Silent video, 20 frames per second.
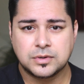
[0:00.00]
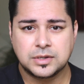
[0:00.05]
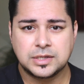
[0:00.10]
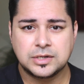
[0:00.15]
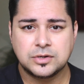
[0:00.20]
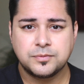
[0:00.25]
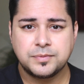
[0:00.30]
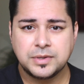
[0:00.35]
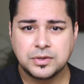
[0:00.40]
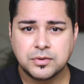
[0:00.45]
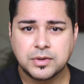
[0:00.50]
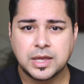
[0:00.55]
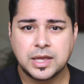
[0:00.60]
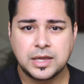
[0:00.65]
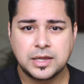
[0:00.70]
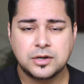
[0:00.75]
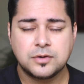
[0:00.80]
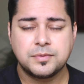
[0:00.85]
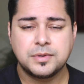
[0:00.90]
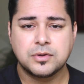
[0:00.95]
it'll be
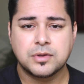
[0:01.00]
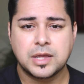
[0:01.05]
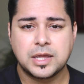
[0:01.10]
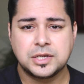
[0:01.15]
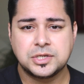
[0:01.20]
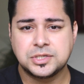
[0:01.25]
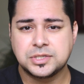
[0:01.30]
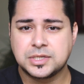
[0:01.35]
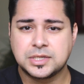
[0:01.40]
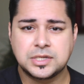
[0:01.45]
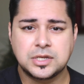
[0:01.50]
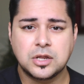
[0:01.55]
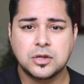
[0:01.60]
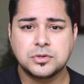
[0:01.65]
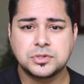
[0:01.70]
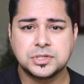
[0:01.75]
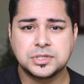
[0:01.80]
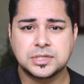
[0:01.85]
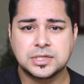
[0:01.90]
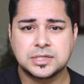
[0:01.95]
okay, it'll be okay. She said, no.
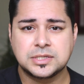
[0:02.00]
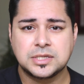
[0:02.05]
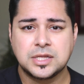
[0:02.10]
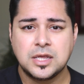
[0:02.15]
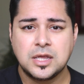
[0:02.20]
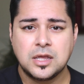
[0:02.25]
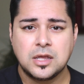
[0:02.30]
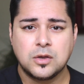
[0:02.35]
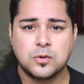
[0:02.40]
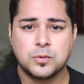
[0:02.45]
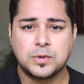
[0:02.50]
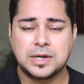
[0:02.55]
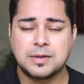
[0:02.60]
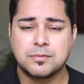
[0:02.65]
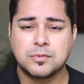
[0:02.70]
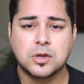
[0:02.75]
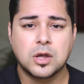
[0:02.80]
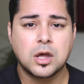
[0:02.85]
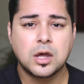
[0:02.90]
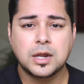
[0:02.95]
She says, when
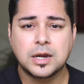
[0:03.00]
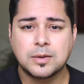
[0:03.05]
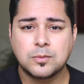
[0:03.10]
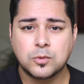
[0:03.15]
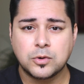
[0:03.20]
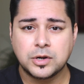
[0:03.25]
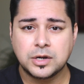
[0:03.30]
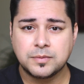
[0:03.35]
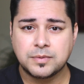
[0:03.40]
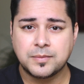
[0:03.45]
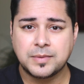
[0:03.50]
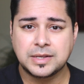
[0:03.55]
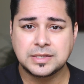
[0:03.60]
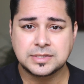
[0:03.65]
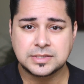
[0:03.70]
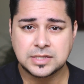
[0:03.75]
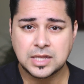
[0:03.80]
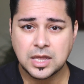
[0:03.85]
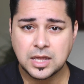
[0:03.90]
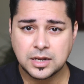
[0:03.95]
I'm gone, I'm worried about my
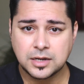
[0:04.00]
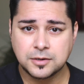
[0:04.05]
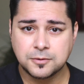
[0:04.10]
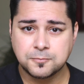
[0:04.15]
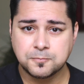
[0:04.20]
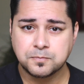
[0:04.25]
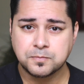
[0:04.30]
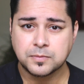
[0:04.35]
son.